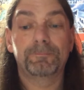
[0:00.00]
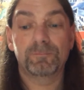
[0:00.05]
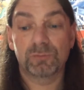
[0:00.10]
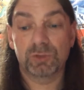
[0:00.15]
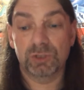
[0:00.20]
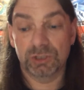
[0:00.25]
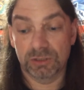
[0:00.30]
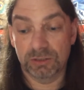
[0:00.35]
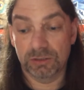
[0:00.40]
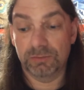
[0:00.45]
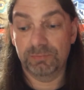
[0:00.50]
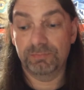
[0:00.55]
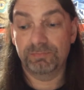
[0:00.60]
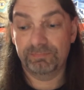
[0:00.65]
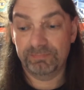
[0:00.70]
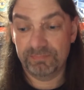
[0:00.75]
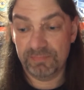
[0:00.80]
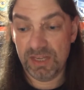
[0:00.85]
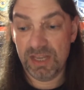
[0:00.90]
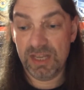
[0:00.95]
So,
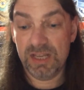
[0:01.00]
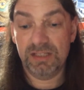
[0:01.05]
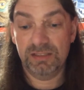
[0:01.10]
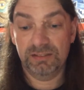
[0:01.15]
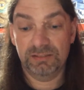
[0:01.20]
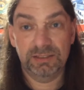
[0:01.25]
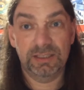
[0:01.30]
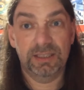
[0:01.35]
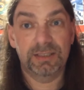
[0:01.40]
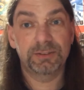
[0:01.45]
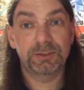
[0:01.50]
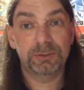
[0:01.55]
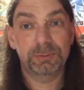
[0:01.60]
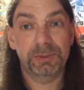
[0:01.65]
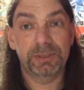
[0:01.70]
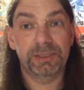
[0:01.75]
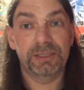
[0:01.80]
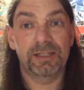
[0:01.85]
yeah, that was pretty